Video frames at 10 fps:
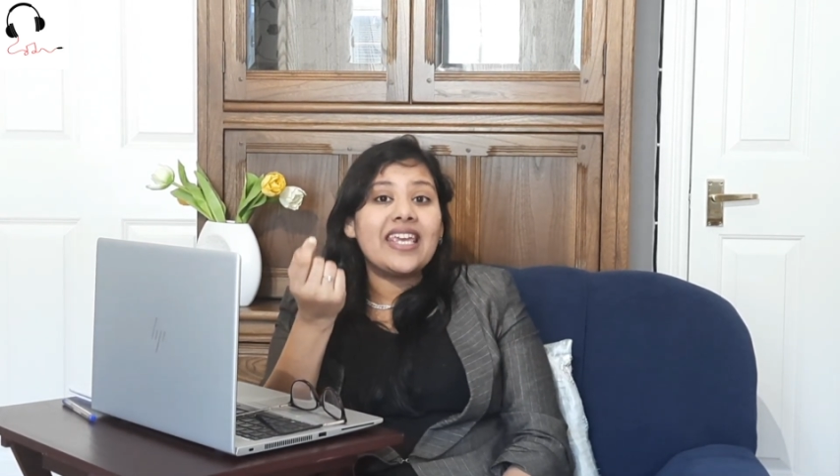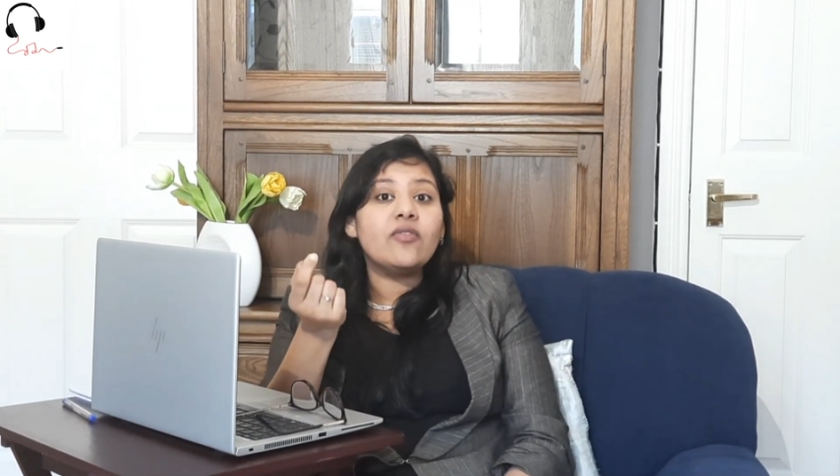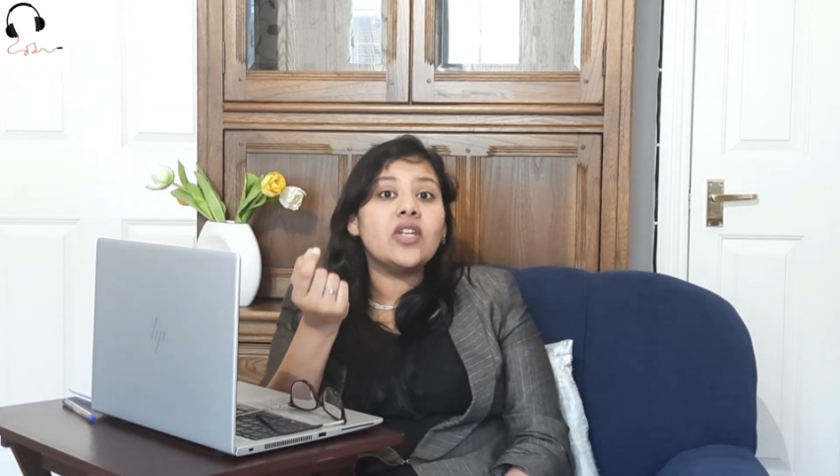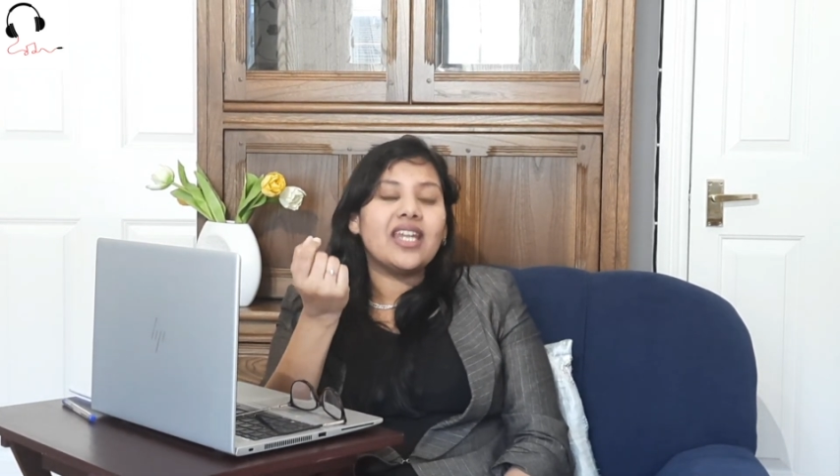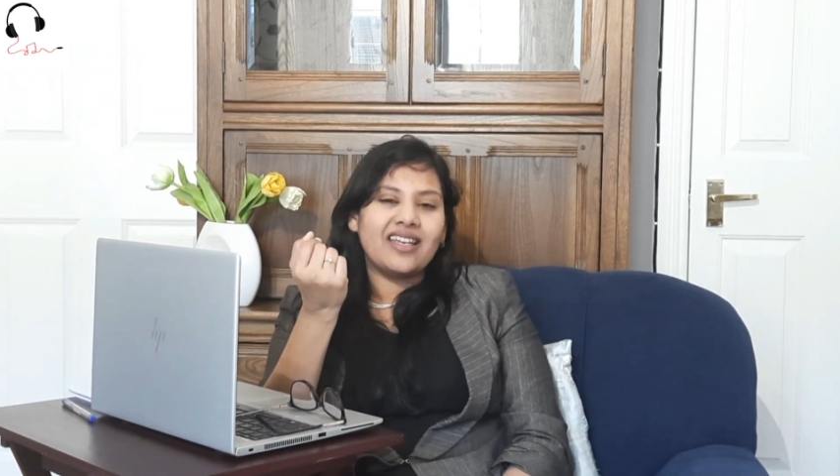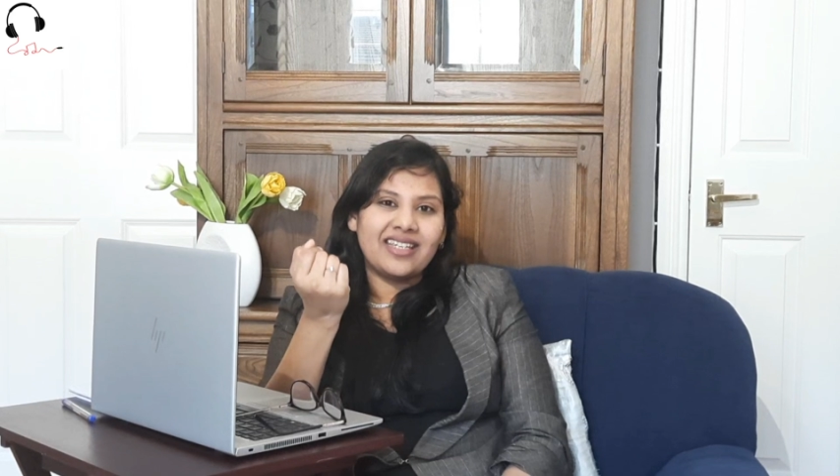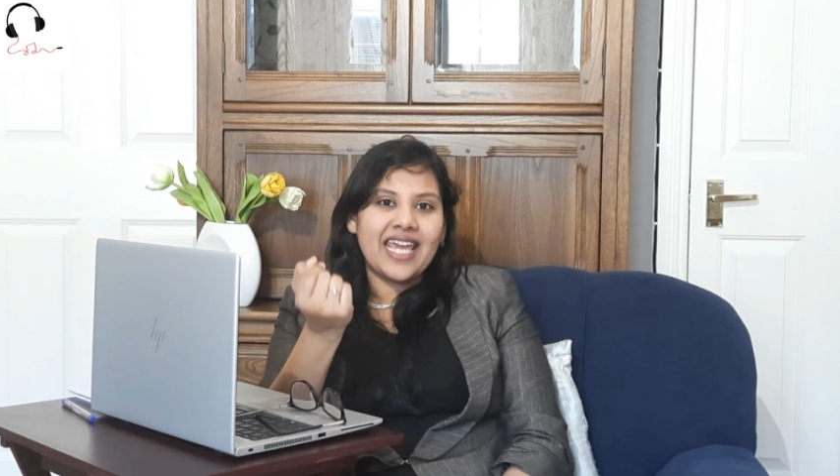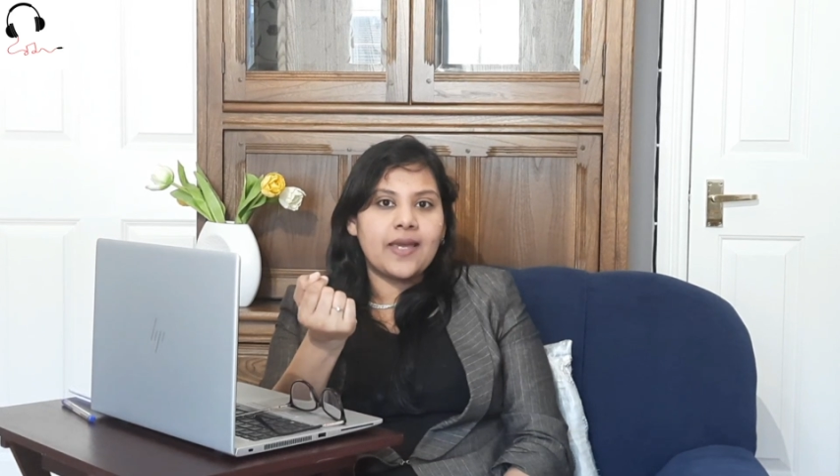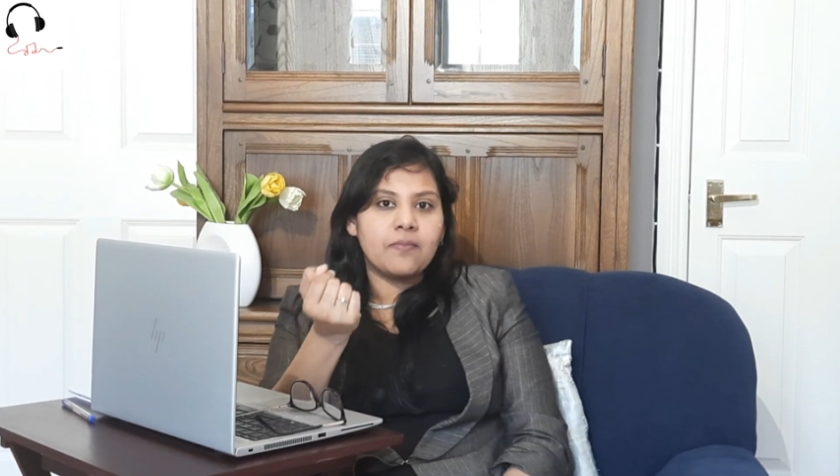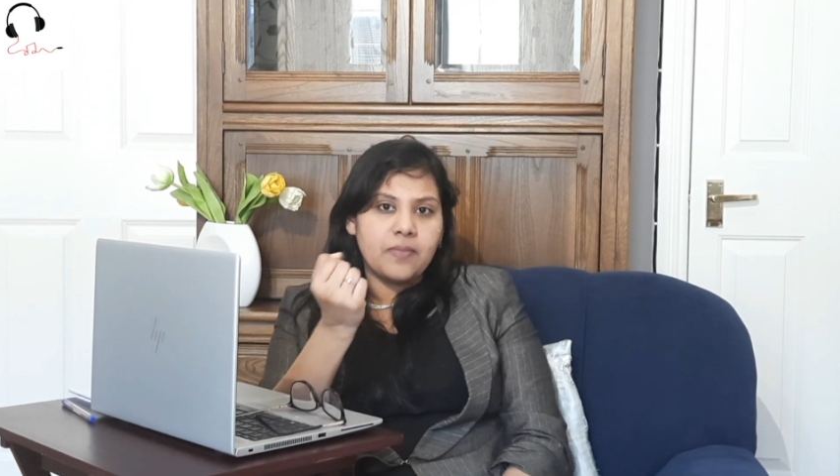even
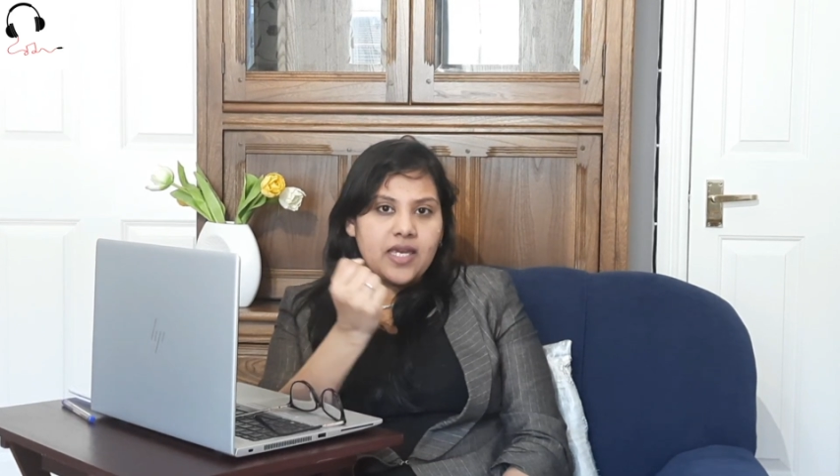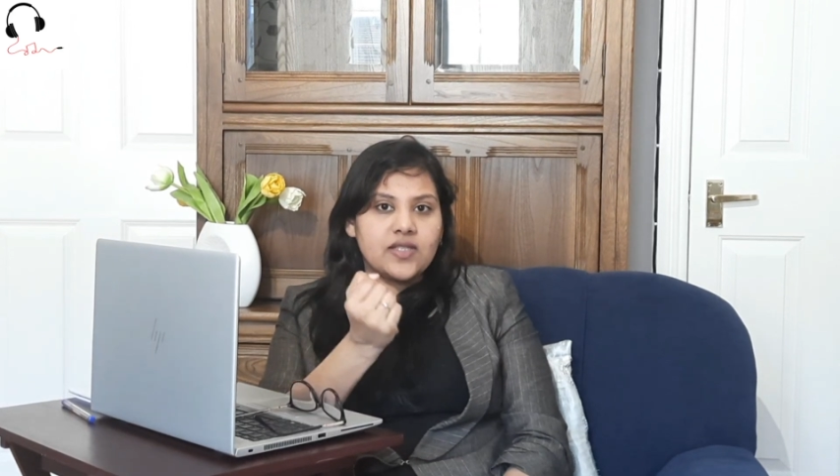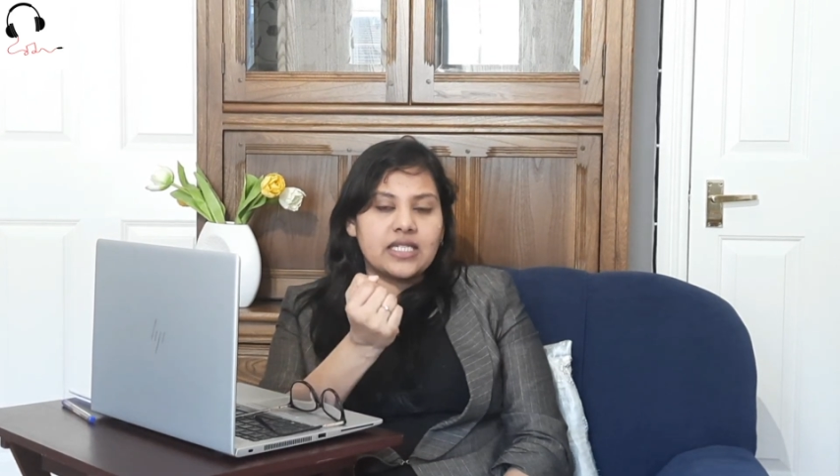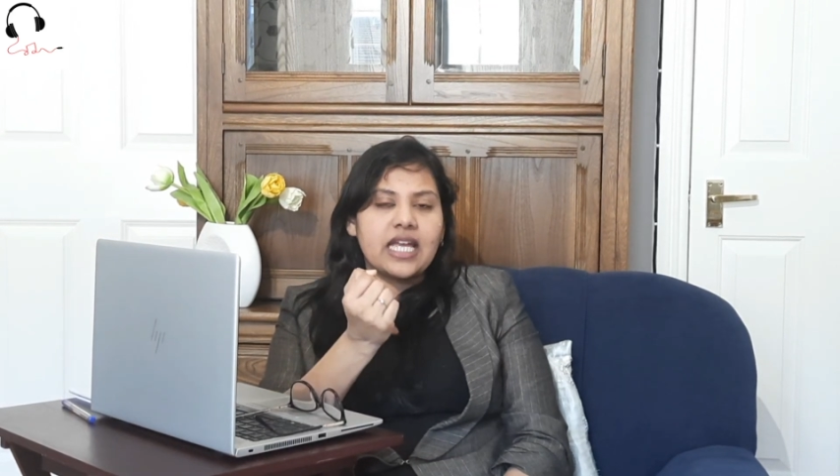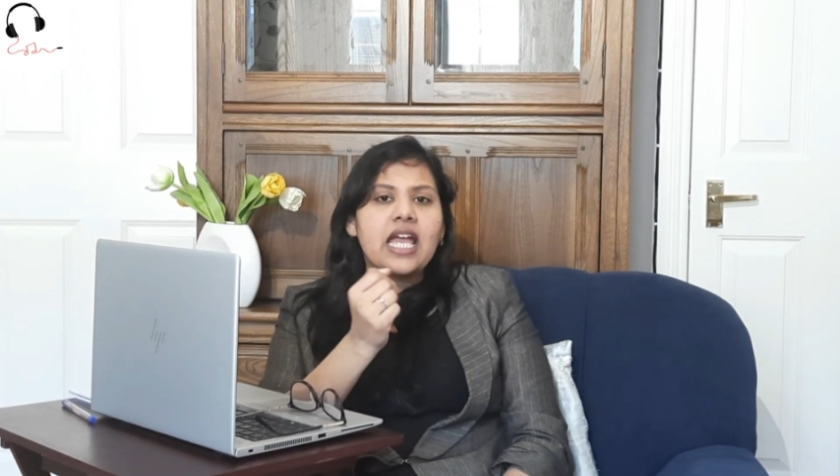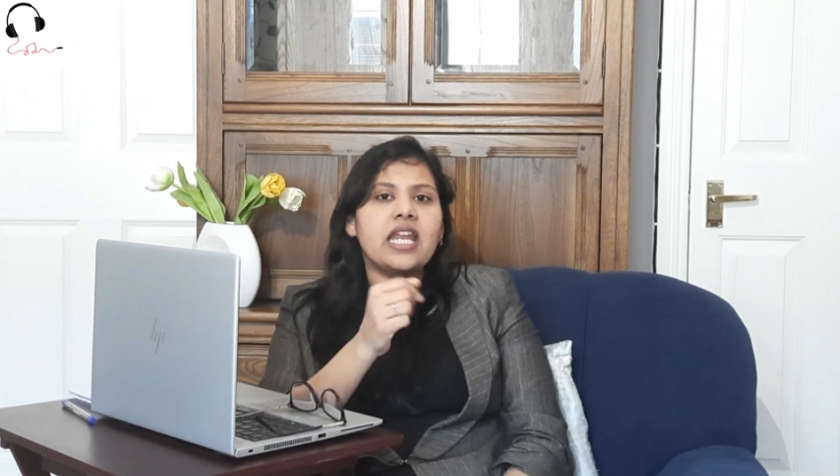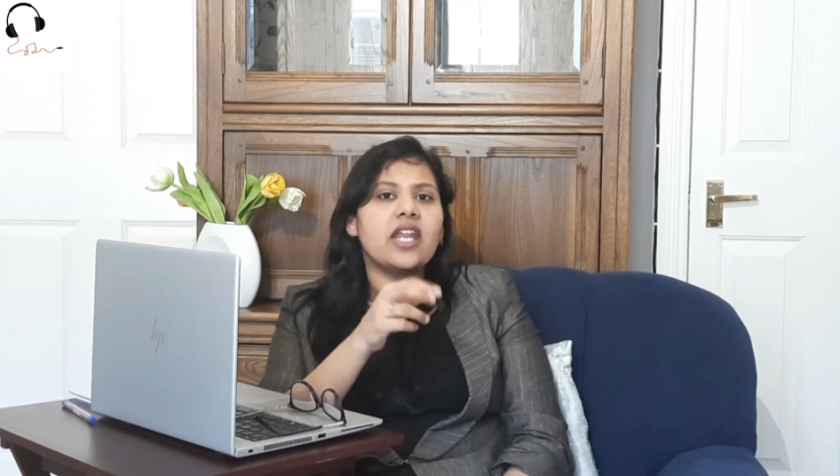game-based.